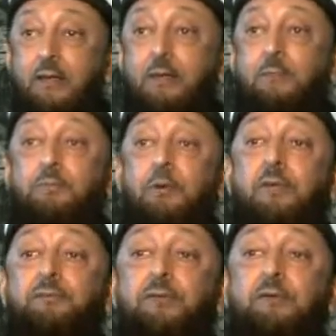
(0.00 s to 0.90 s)
The
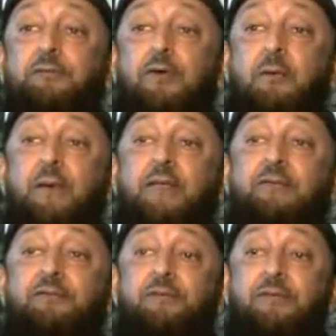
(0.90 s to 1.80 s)
process
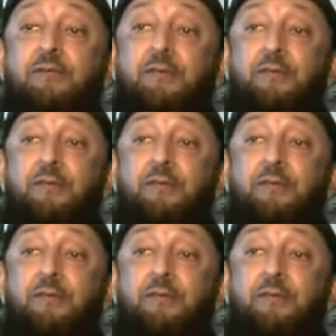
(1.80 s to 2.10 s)
commenced